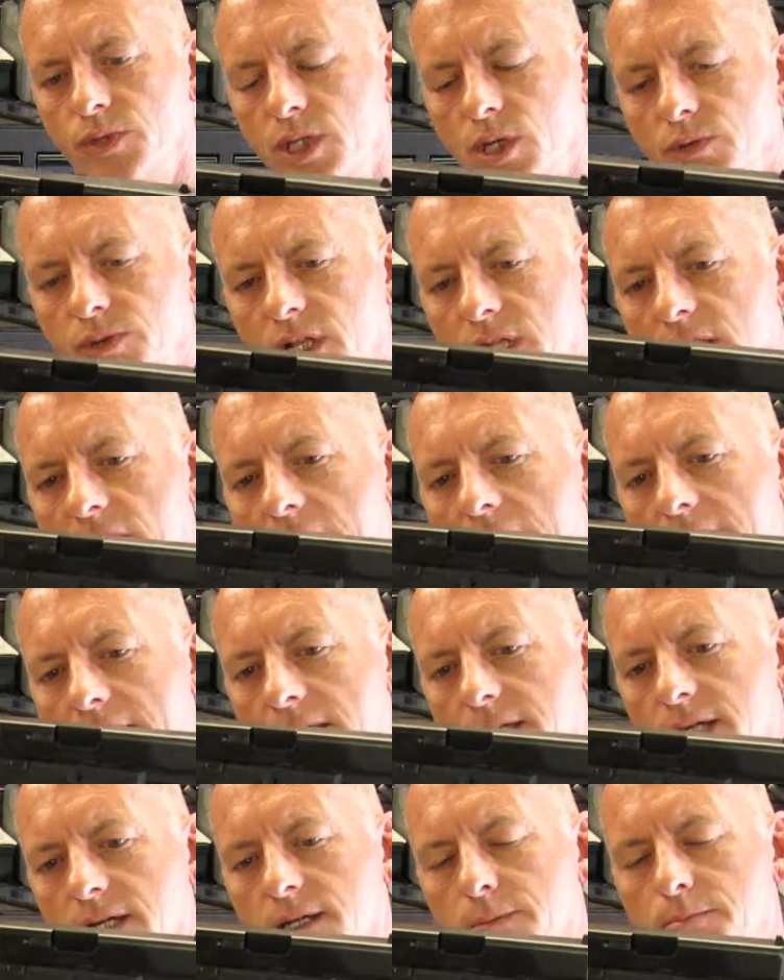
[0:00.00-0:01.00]
the
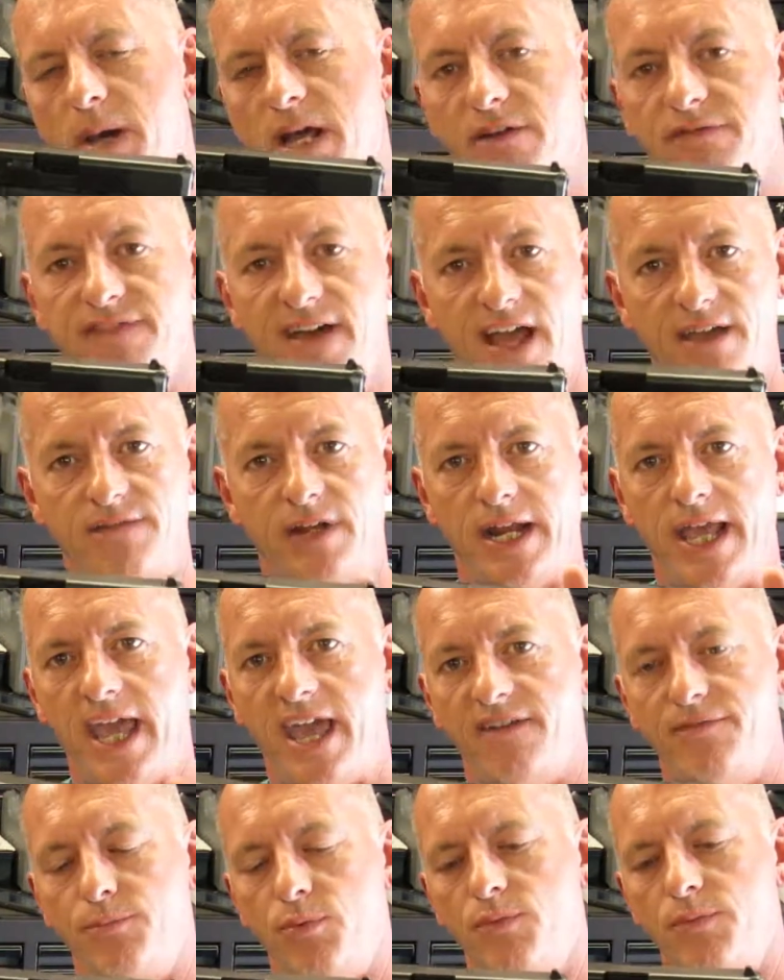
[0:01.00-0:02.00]
Glock, about a
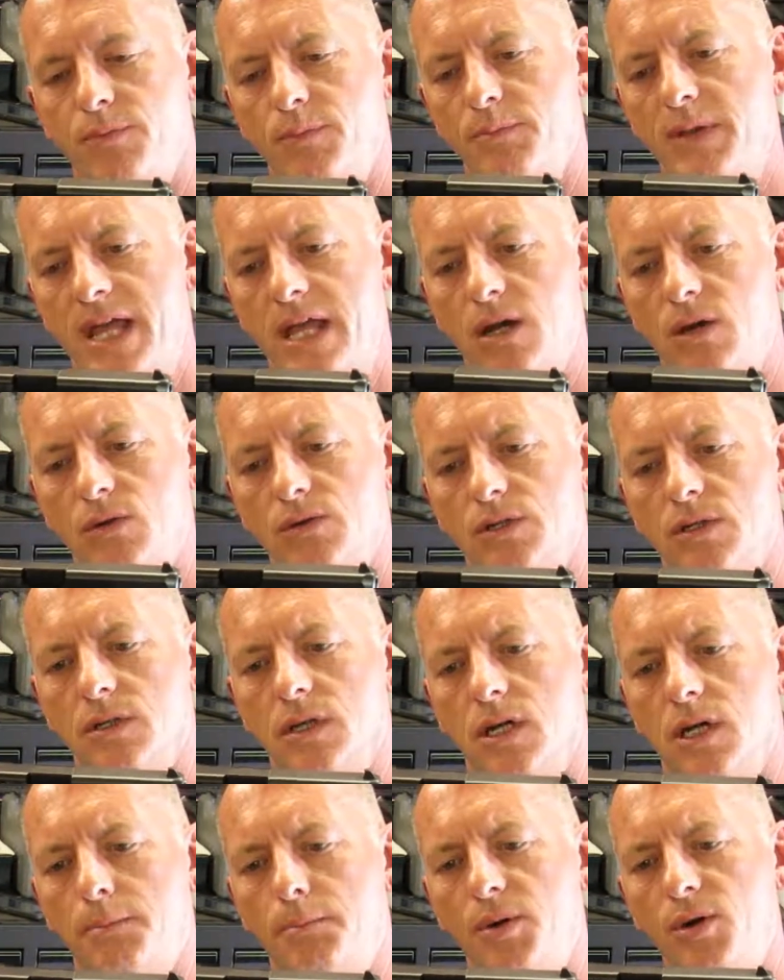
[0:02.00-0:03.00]
5.5 pound
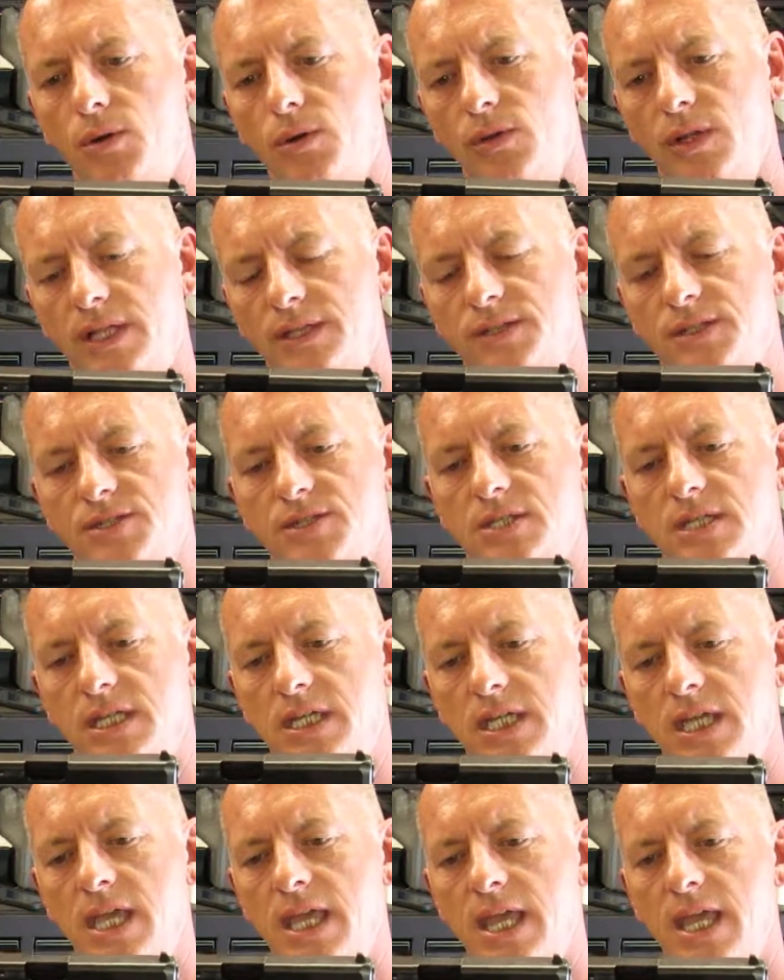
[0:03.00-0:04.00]
pull on this
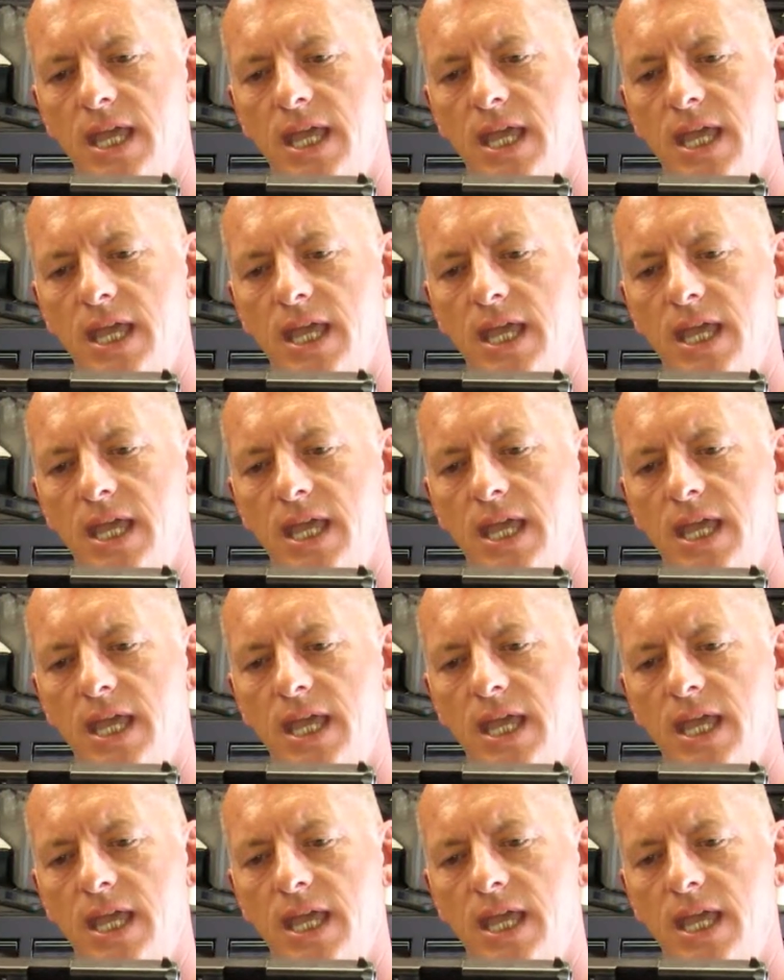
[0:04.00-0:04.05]
thing,